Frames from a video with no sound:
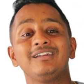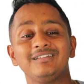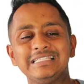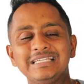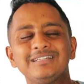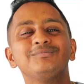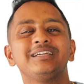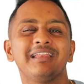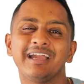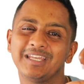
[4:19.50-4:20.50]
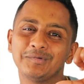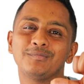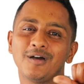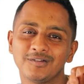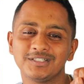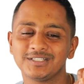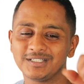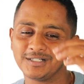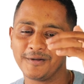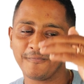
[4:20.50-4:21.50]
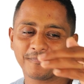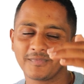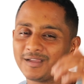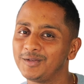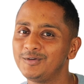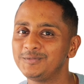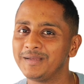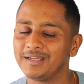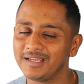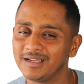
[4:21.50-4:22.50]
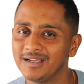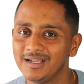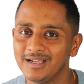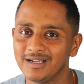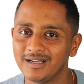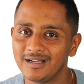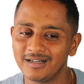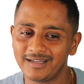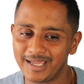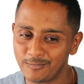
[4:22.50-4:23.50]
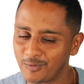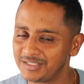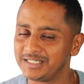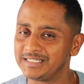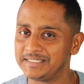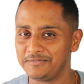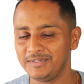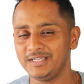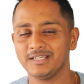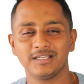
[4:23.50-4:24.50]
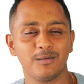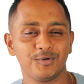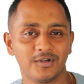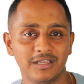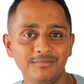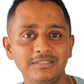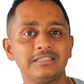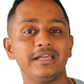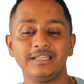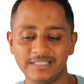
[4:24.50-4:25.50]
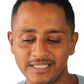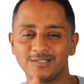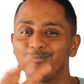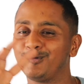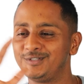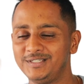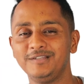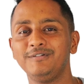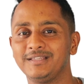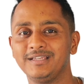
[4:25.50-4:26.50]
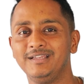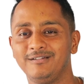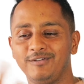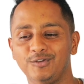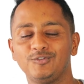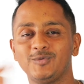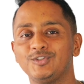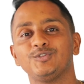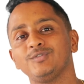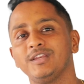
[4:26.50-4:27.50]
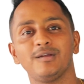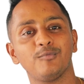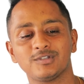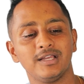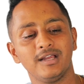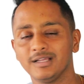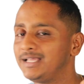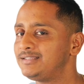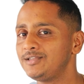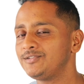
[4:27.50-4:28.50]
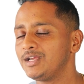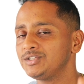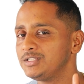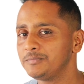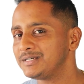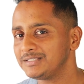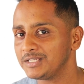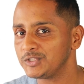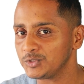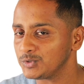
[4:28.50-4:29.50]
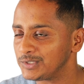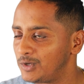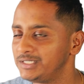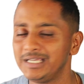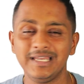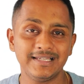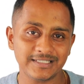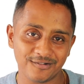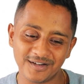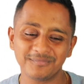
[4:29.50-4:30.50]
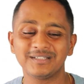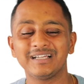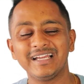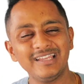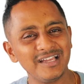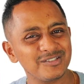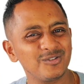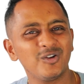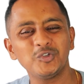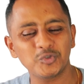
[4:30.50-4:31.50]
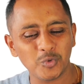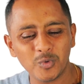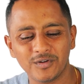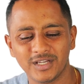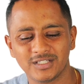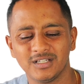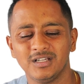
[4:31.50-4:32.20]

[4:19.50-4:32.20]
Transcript: Say something negative about spending time watching TV and computer games, and say some positivity when you switch to reading books. That's the structure the person has used. Logically, it's correct, but the idea is not so great.